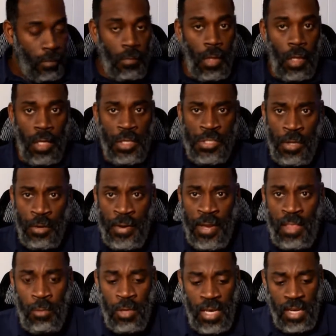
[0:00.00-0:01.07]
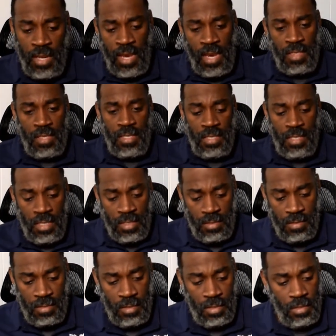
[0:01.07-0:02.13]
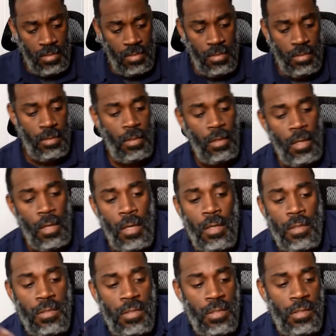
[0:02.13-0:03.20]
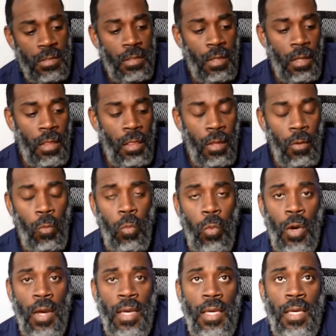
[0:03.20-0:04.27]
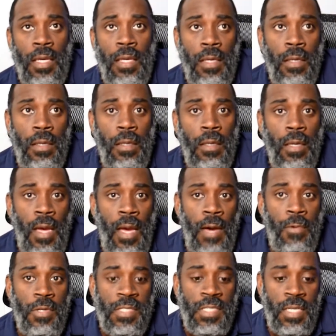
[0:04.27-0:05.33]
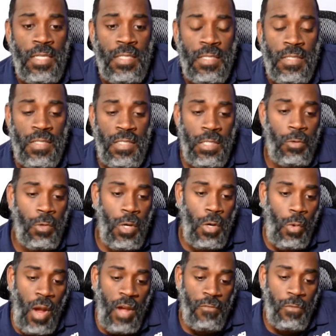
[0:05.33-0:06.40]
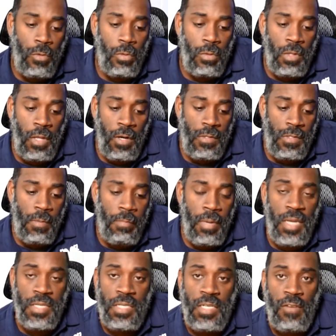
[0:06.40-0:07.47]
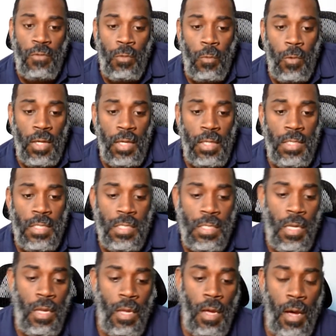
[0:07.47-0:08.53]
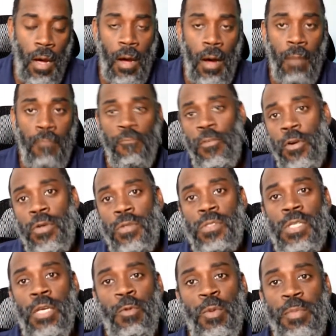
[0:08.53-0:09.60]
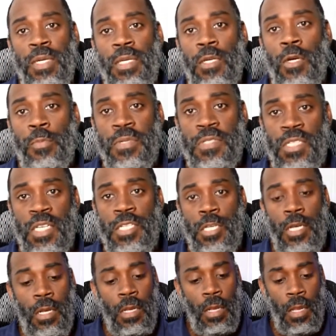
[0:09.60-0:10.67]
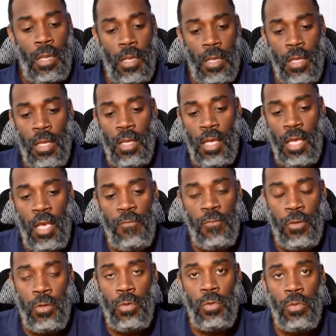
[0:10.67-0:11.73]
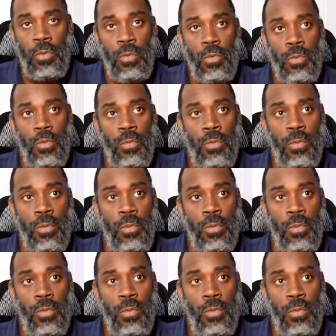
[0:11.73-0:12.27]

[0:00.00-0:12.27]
So now that we kind of have the distances, the way I would say to zero your rifle, there's a bunch of different ways. First, it would be your position. If you